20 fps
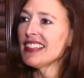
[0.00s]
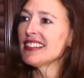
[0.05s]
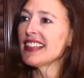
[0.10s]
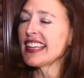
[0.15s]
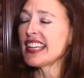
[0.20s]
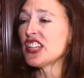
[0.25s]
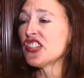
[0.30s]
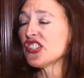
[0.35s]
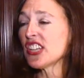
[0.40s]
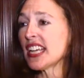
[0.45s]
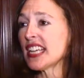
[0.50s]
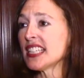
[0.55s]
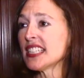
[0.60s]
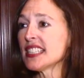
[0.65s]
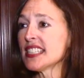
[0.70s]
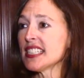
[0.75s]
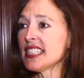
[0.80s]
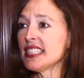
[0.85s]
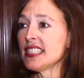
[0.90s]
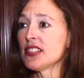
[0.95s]
Lady
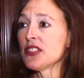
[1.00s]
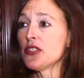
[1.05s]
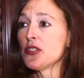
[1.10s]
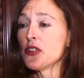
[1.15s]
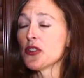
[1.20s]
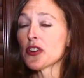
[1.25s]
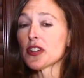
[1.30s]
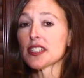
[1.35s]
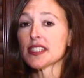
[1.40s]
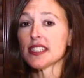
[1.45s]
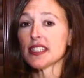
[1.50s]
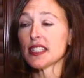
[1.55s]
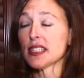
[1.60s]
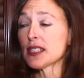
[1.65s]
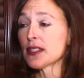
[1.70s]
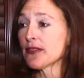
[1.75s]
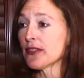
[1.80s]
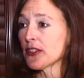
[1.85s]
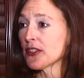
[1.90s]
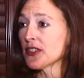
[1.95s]
Jane's is New York
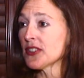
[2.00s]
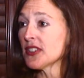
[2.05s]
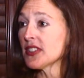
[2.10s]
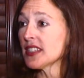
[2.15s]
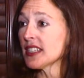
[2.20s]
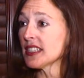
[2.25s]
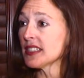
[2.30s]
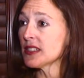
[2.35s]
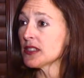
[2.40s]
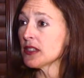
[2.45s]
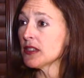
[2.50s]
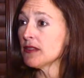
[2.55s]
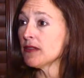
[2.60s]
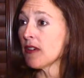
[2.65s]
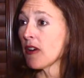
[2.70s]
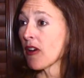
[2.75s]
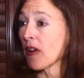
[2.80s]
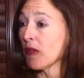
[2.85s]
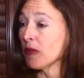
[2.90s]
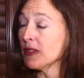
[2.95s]
City's first and so
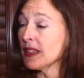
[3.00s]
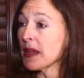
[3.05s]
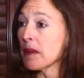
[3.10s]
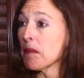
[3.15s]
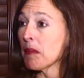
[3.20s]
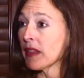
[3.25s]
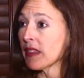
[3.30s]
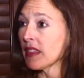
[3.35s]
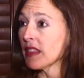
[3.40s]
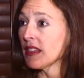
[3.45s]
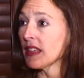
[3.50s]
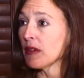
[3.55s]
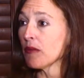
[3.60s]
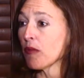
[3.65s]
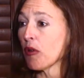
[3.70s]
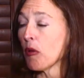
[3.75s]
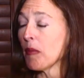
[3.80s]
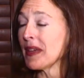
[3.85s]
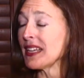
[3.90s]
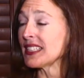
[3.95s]
far only monthly
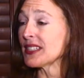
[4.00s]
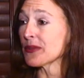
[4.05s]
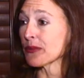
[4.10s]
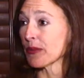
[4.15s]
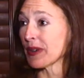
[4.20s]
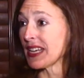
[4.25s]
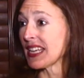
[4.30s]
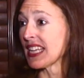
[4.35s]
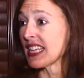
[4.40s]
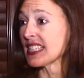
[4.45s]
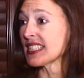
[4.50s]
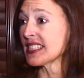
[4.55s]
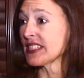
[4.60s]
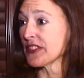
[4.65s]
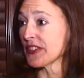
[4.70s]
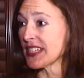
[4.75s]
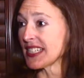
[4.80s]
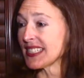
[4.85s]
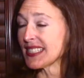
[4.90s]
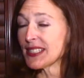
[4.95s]
romance reading
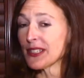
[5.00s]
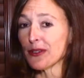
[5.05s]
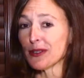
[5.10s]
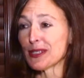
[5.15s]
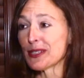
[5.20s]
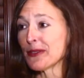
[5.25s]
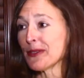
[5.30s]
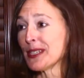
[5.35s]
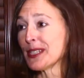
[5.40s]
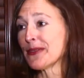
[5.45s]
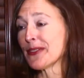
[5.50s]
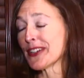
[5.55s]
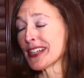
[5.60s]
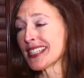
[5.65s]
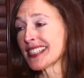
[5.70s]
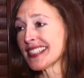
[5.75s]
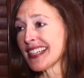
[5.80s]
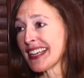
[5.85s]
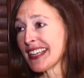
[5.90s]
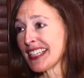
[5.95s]
series. So it's always very
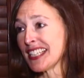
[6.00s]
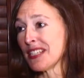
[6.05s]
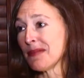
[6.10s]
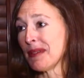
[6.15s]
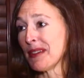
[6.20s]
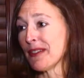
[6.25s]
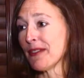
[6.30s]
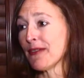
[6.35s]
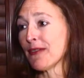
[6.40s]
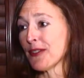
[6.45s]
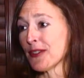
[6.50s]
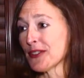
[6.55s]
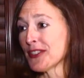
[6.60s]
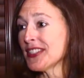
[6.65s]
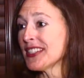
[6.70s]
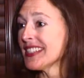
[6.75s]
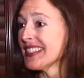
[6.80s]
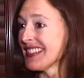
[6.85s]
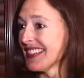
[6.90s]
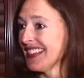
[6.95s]
exciting to be the
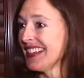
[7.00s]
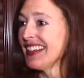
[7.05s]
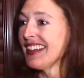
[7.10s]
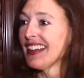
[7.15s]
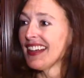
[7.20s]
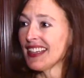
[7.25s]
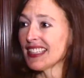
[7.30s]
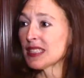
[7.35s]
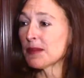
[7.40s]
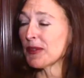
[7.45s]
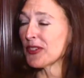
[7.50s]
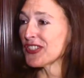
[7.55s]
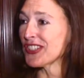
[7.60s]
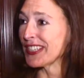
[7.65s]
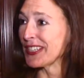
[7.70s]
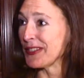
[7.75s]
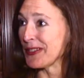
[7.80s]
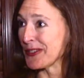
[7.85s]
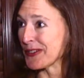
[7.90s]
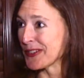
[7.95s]
first,
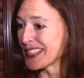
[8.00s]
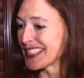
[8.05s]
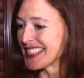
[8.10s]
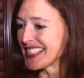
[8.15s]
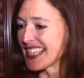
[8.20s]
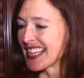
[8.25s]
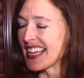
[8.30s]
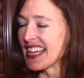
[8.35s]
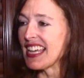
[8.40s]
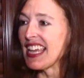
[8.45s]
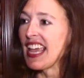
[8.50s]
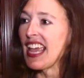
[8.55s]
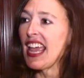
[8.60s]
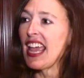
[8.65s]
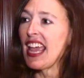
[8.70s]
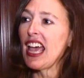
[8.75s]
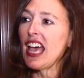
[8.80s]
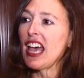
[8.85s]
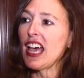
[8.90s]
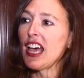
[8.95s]
especially in New York City.
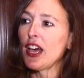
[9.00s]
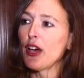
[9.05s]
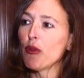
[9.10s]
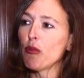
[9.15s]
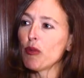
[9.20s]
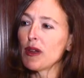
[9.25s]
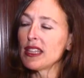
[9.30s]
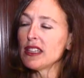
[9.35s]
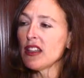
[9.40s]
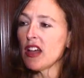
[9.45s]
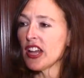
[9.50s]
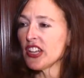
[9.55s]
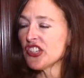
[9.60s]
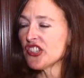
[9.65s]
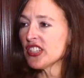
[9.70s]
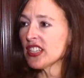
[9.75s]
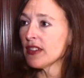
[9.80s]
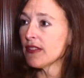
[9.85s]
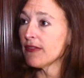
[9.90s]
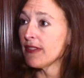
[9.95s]
Uh, we
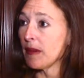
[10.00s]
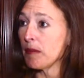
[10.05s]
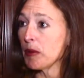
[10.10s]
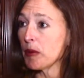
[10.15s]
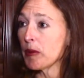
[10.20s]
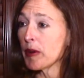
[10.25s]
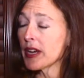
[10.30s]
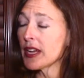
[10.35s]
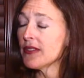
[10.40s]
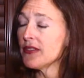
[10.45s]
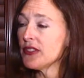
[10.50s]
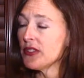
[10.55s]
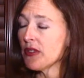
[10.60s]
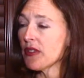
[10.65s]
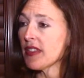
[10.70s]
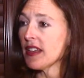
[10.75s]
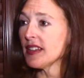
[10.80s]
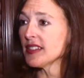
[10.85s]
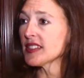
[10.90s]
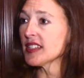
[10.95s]
launched in February of two
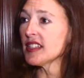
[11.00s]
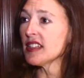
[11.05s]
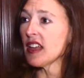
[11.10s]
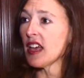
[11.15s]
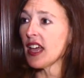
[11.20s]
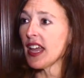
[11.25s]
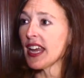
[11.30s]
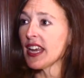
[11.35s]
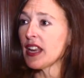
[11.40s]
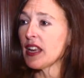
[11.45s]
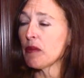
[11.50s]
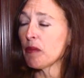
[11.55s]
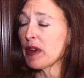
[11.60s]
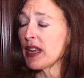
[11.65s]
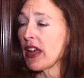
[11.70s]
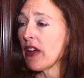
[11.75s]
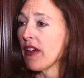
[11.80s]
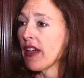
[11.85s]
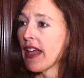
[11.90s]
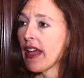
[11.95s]
thousand nine, and we
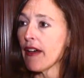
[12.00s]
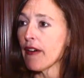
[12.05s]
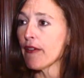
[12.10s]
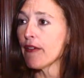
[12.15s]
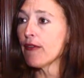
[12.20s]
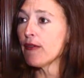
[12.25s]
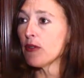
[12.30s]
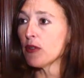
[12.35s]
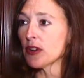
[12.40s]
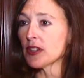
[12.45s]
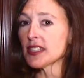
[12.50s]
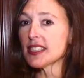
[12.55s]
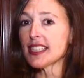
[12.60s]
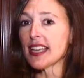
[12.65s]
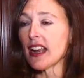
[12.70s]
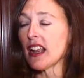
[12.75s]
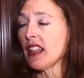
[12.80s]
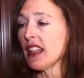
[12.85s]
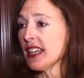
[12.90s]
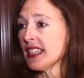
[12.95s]
now have four
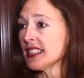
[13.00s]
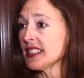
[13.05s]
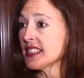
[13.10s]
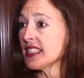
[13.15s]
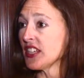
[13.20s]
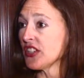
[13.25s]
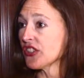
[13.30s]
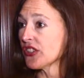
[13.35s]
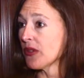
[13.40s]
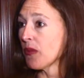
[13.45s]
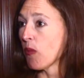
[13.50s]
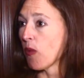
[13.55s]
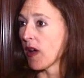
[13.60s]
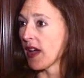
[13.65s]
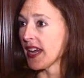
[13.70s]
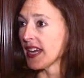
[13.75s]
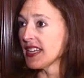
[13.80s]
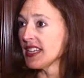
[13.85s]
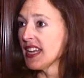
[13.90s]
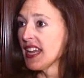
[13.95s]
satellites
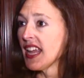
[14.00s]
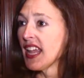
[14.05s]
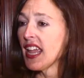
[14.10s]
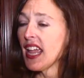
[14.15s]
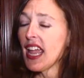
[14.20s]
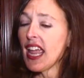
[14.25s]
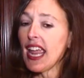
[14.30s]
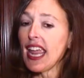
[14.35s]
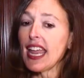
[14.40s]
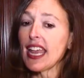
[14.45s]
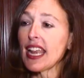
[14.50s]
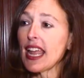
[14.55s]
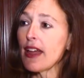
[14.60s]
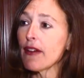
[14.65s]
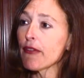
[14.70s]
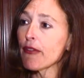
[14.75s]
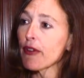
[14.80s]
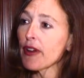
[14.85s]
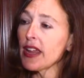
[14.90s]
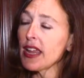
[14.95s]
nationwide. And
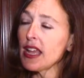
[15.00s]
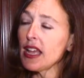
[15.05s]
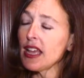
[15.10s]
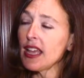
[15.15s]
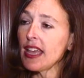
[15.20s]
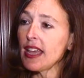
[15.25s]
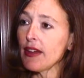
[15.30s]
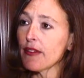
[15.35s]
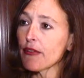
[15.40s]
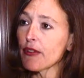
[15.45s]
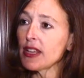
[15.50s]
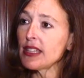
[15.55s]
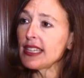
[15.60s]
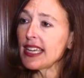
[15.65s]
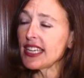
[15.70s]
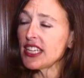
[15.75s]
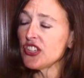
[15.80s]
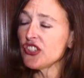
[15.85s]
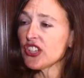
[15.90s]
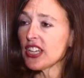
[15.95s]
every, uh, every
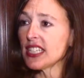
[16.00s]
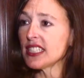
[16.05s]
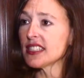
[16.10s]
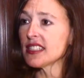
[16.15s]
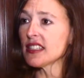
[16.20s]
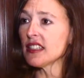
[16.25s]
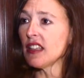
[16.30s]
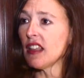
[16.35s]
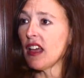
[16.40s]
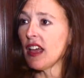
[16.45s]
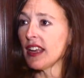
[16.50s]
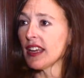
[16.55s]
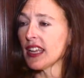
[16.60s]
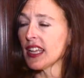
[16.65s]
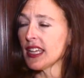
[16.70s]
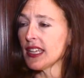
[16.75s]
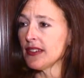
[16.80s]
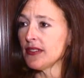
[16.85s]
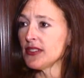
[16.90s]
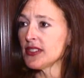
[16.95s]
Lady Jane's Salon
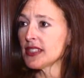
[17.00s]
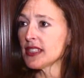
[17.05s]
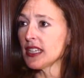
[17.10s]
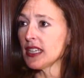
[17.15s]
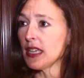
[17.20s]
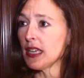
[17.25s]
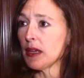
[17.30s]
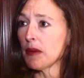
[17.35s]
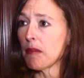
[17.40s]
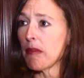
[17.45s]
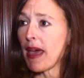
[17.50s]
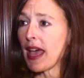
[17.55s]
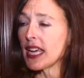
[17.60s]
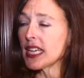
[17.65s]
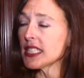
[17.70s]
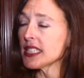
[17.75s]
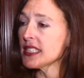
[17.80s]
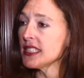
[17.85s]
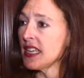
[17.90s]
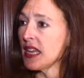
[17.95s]
gives uh,
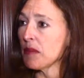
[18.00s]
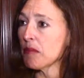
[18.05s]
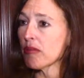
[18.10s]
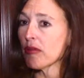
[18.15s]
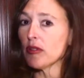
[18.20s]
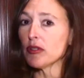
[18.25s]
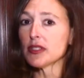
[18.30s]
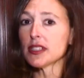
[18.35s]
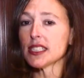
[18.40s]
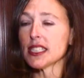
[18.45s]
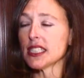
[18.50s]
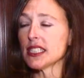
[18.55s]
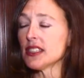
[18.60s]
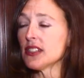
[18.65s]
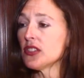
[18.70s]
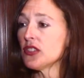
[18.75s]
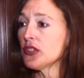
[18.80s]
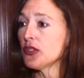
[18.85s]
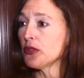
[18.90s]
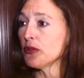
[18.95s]
back its net
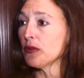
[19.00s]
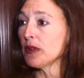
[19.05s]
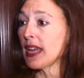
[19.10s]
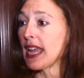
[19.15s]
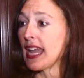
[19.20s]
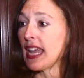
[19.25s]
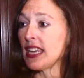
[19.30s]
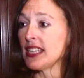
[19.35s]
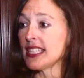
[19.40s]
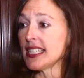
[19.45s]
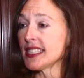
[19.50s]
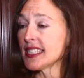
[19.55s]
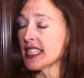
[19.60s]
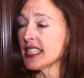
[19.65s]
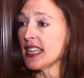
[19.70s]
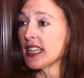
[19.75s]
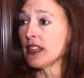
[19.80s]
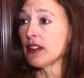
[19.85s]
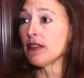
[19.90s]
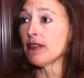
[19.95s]
proceeds to a
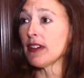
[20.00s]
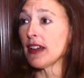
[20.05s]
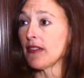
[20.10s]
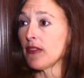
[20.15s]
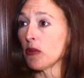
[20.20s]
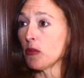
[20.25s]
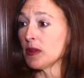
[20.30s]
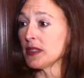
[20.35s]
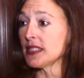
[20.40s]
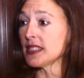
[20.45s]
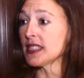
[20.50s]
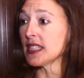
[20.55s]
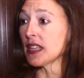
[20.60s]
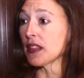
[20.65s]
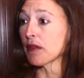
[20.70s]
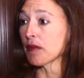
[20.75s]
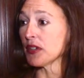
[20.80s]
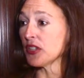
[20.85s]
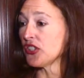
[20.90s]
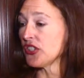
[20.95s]
designated five oh one c
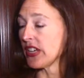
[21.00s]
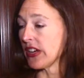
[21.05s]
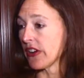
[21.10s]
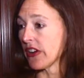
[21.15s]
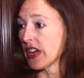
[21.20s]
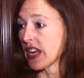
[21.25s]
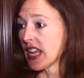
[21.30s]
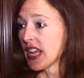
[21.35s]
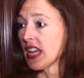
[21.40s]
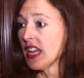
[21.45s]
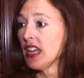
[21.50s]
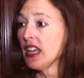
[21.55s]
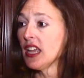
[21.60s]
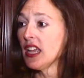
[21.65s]
three charity.